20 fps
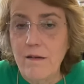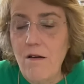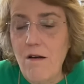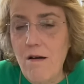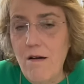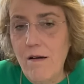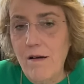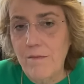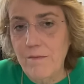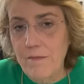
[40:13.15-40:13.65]

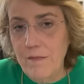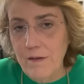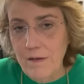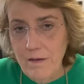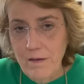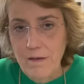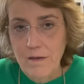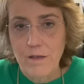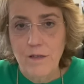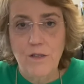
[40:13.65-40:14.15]
calm,
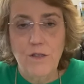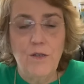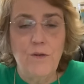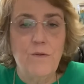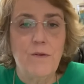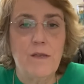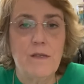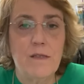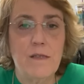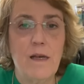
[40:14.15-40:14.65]

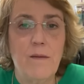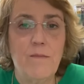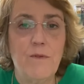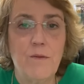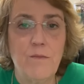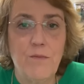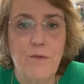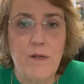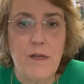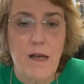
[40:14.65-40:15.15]
doing
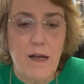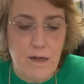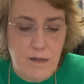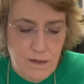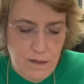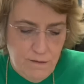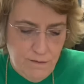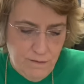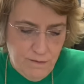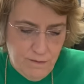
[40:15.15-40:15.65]
something productive.